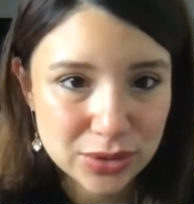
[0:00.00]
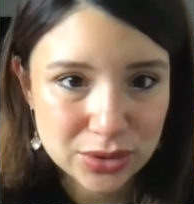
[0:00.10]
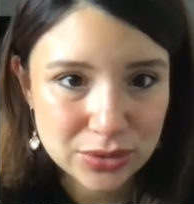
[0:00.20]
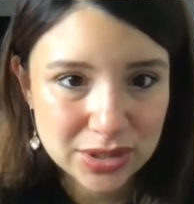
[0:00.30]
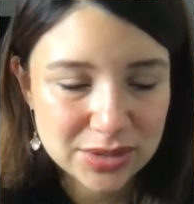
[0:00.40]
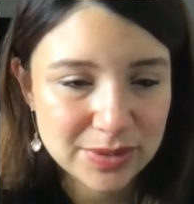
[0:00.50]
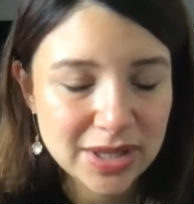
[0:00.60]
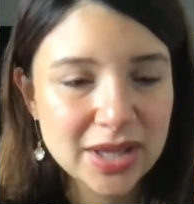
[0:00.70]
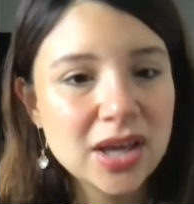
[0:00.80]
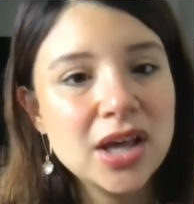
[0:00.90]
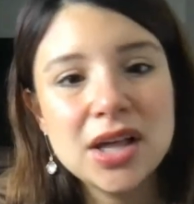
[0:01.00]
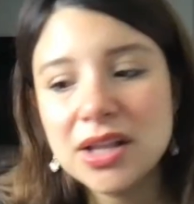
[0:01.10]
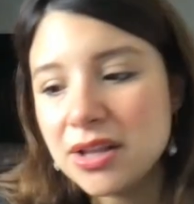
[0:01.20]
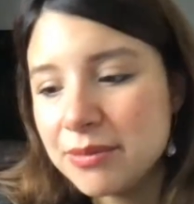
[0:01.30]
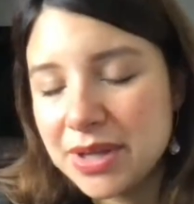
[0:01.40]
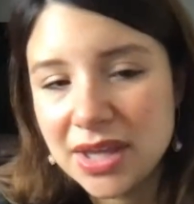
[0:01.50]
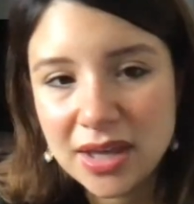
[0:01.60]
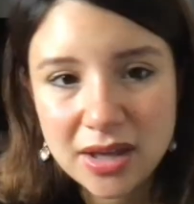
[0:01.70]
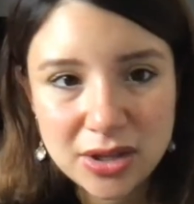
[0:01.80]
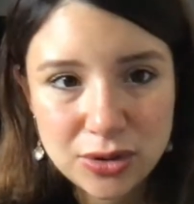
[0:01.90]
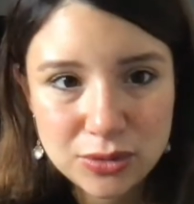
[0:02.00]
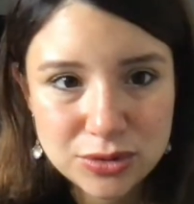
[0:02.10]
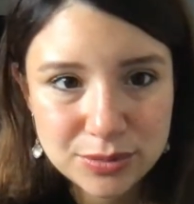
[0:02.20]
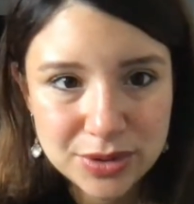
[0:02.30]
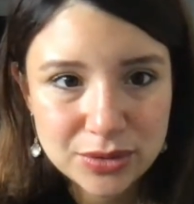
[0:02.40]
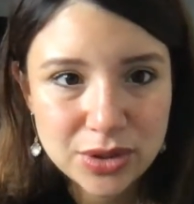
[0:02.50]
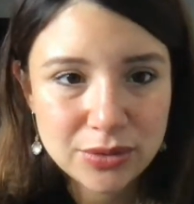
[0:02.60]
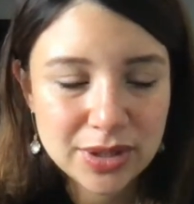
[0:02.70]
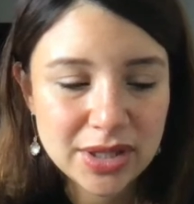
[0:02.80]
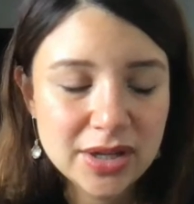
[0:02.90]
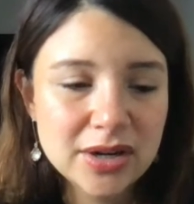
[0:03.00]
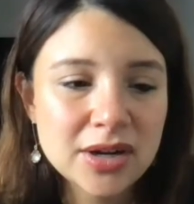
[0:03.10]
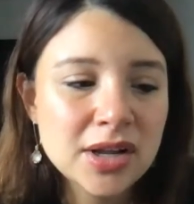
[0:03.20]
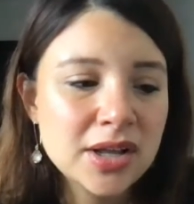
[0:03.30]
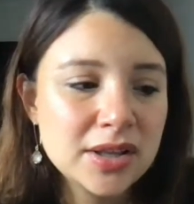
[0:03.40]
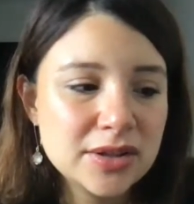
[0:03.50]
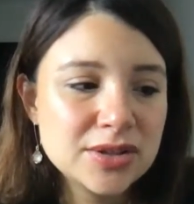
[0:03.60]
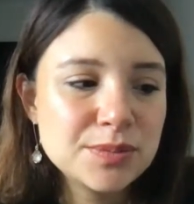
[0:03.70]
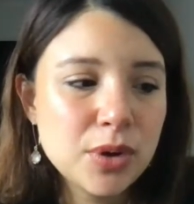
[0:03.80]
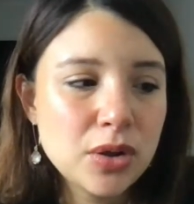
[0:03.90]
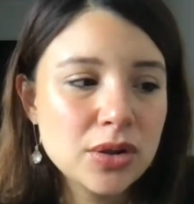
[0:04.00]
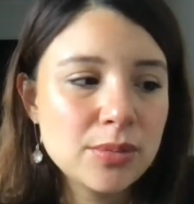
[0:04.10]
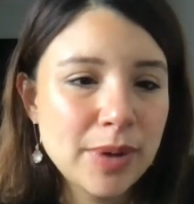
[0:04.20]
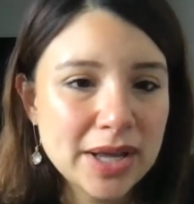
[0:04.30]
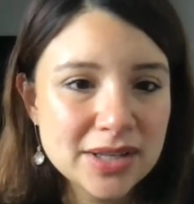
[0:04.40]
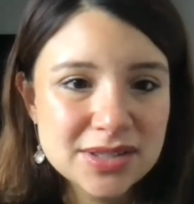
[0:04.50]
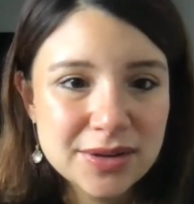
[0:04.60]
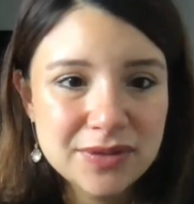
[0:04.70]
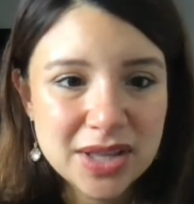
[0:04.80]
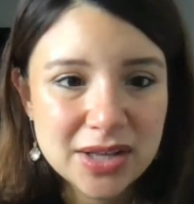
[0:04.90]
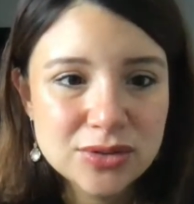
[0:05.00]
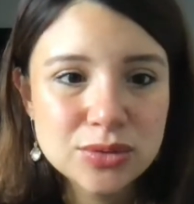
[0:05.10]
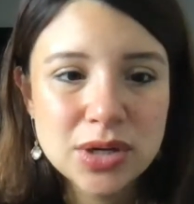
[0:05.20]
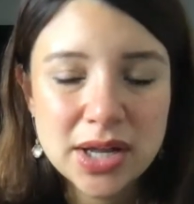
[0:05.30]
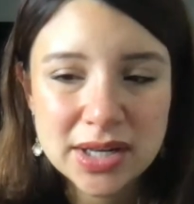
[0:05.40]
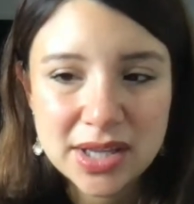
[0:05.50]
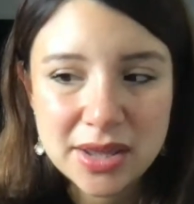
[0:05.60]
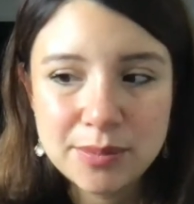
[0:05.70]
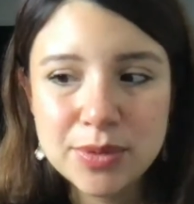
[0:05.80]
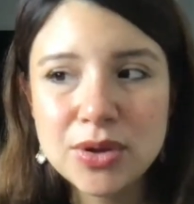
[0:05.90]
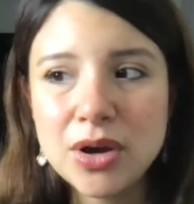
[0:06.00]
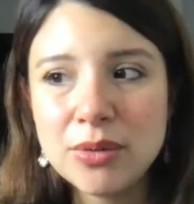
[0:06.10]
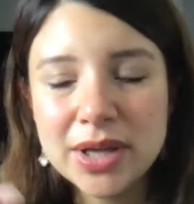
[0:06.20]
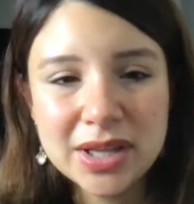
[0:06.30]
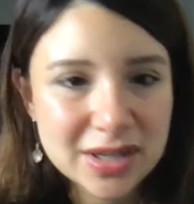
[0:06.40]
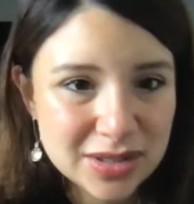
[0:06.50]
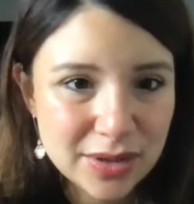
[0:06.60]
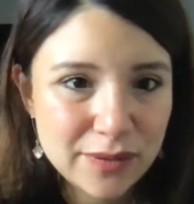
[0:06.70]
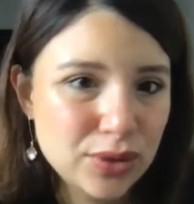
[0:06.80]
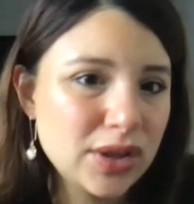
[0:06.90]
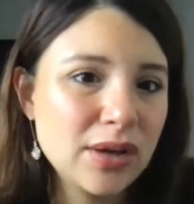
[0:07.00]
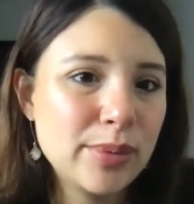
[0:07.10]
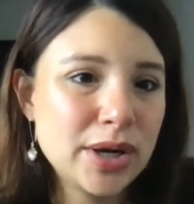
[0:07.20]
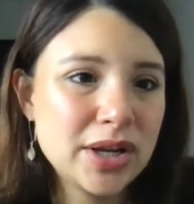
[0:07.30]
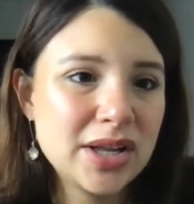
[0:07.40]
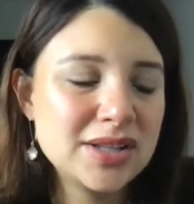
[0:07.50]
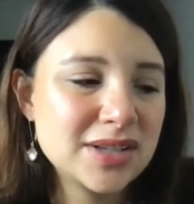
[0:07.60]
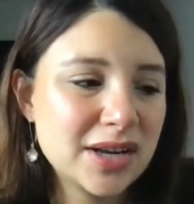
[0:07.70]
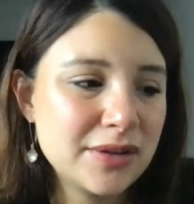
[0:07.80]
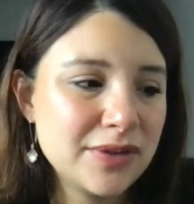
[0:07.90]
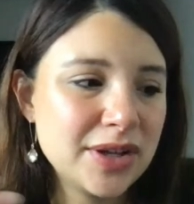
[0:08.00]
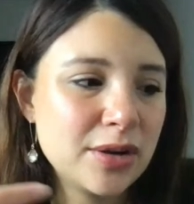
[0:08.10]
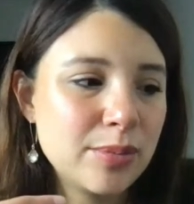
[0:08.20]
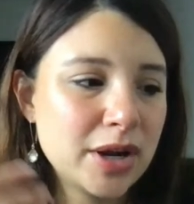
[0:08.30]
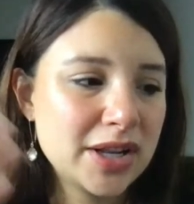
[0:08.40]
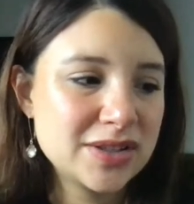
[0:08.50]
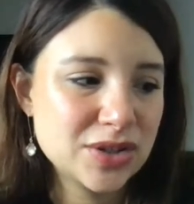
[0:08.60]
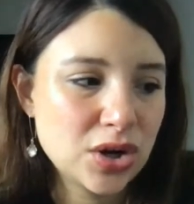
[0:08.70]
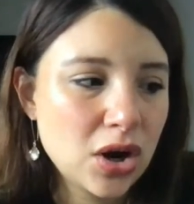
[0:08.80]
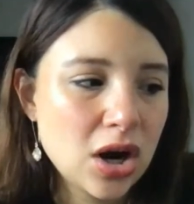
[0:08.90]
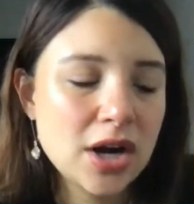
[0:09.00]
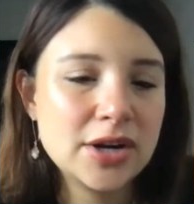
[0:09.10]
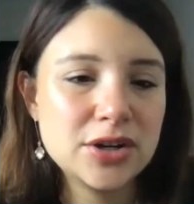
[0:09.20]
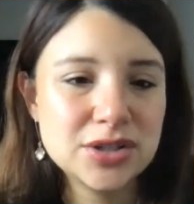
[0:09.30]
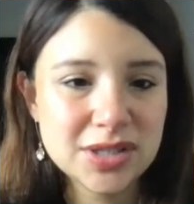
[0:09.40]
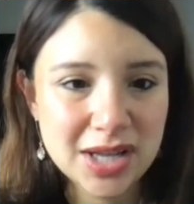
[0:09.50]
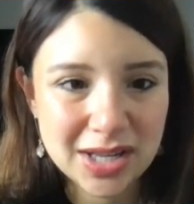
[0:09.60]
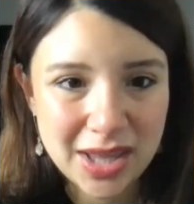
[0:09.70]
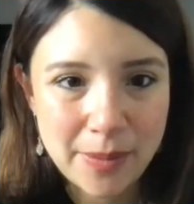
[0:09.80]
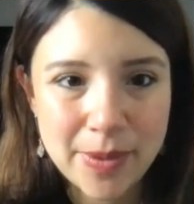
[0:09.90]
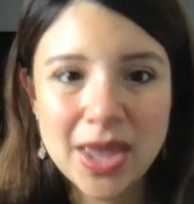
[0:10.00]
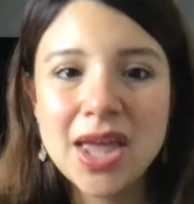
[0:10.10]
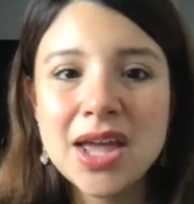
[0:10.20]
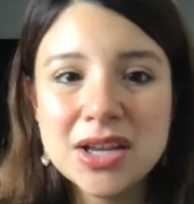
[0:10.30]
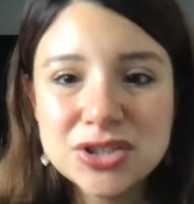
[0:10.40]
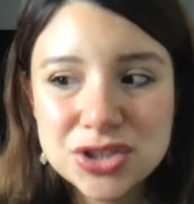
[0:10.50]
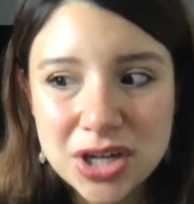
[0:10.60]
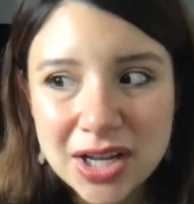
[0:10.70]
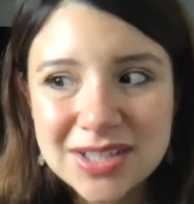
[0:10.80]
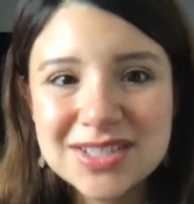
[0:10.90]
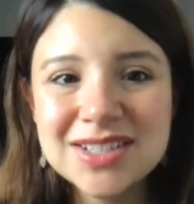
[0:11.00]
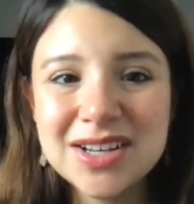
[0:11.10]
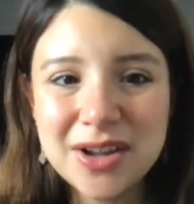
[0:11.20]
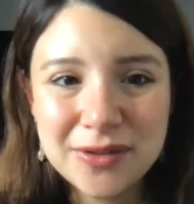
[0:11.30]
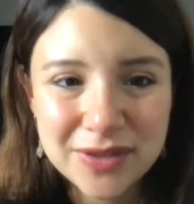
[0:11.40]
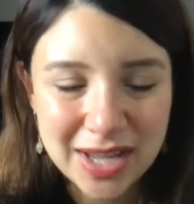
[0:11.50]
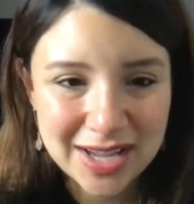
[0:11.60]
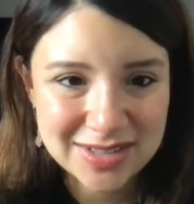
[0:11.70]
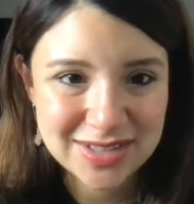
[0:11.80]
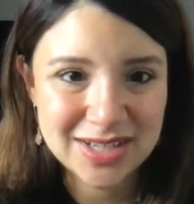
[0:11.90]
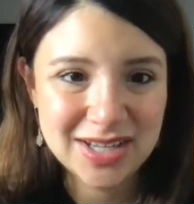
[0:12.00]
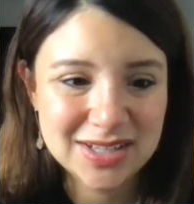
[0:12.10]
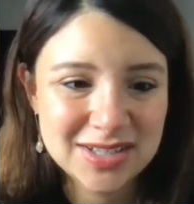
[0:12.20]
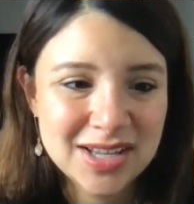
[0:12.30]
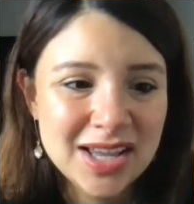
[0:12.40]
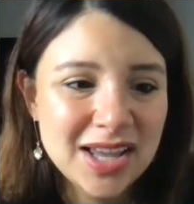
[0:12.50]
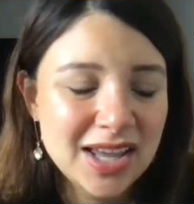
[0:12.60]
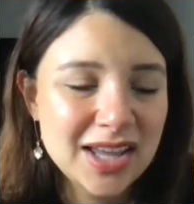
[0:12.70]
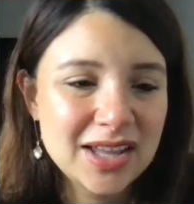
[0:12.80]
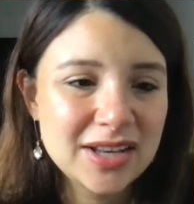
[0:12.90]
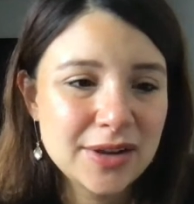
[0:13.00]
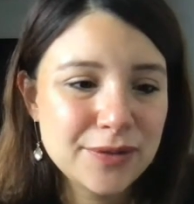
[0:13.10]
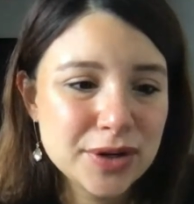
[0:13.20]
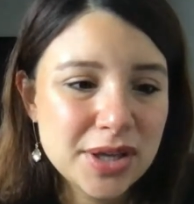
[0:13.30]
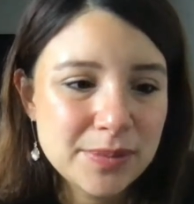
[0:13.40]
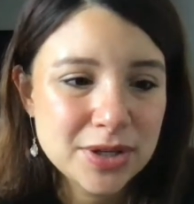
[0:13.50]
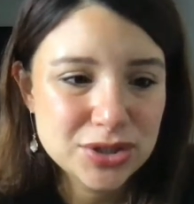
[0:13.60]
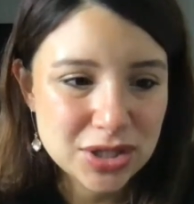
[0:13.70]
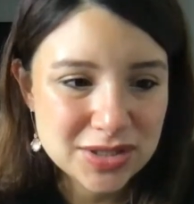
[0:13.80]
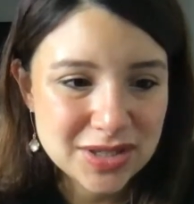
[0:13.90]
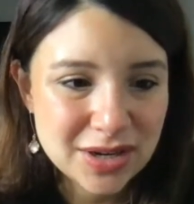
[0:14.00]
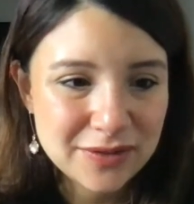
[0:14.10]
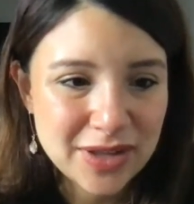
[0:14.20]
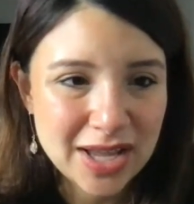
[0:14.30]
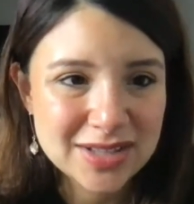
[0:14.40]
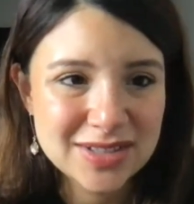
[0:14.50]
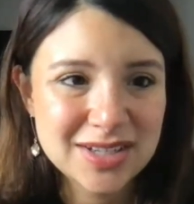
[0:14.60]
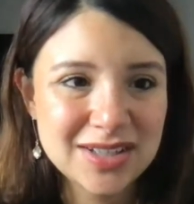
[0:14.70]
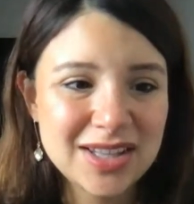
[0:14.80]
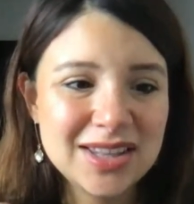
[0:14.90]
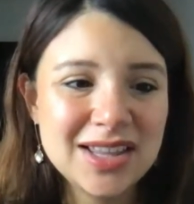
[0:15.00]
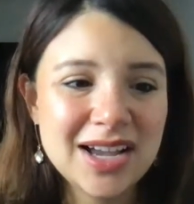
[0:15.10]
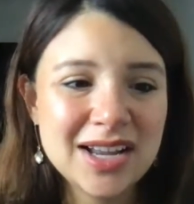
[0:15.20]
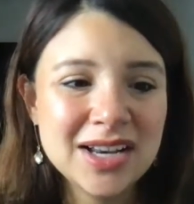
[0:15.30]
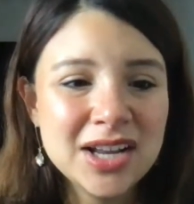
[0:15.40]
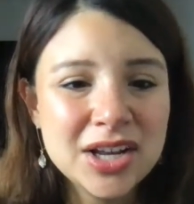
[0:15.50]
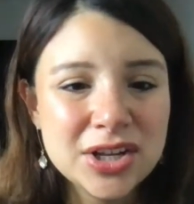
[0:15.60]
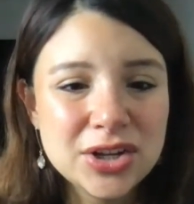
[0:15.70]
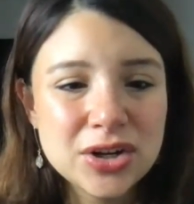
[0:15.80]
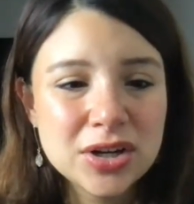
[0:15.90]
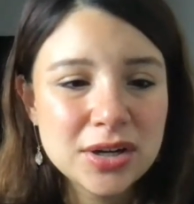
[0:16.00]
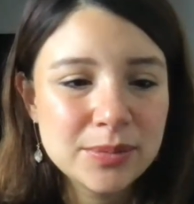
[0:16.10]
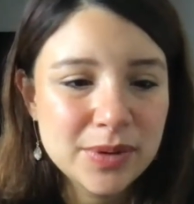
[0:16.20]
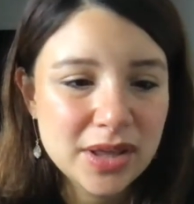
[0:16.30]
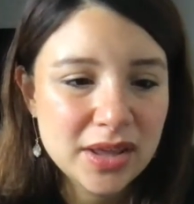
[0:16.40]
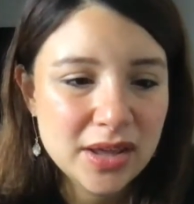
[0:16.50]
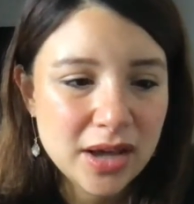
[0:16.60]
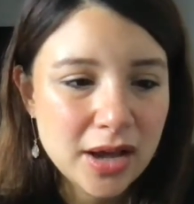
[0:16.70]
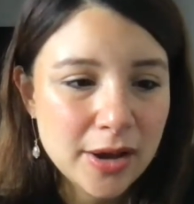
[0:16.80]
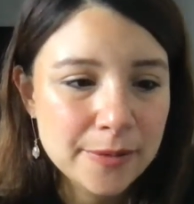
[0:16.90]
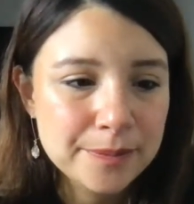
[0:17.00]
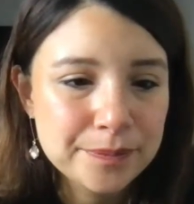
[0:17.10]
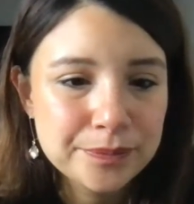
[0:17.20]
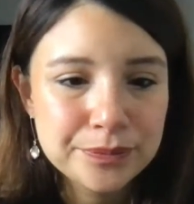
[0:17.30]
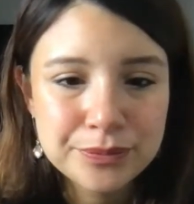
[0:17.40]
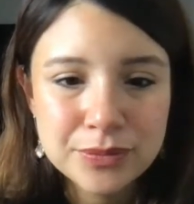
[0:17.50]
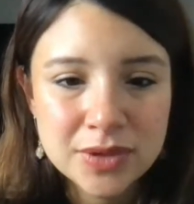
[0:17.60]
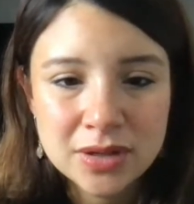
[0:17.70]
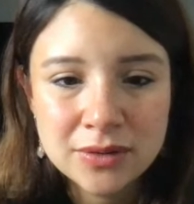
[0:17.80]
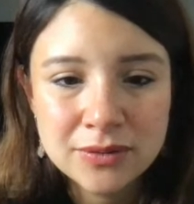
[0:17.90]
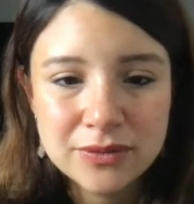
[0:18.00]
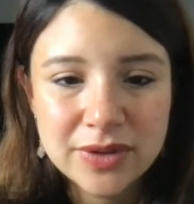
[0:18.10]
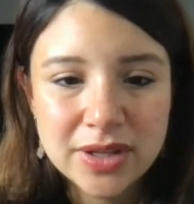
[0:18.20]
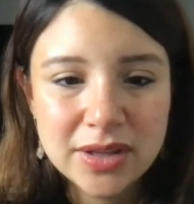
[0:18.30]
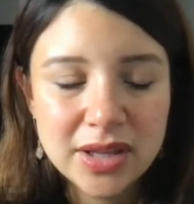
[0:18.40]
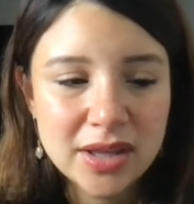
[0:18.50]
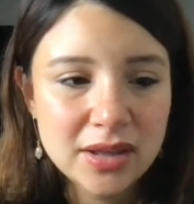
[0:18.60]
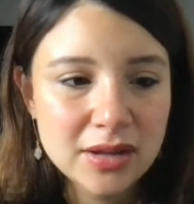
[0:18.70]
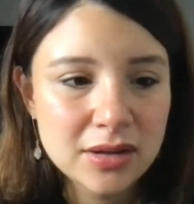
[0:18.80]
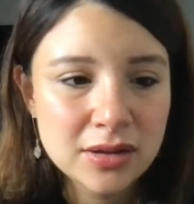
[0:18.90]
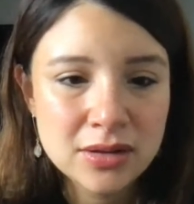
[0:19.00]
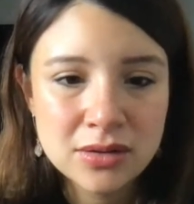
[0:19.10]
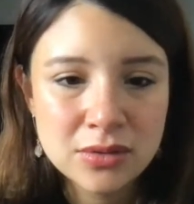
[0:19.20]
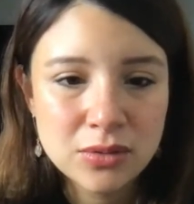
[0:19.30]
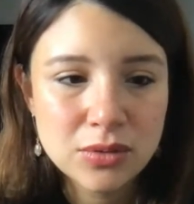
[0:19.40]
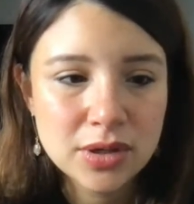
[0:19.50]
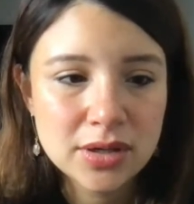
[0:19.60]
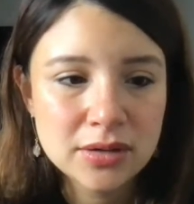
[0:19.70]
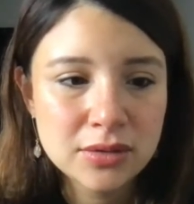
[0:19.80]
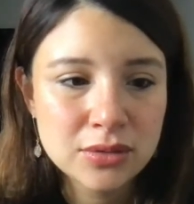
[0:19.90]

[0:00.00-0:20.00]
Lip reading: You don't need to be like, let me get a huge meal going here. The smaller bites of things will kind of keep you going. And if you think about it, it's kind of like your body is a car and you're just kind of keeping just enough gas in it. And if you're keeping just enough gas in it like that, you're going to be feeling, hold on.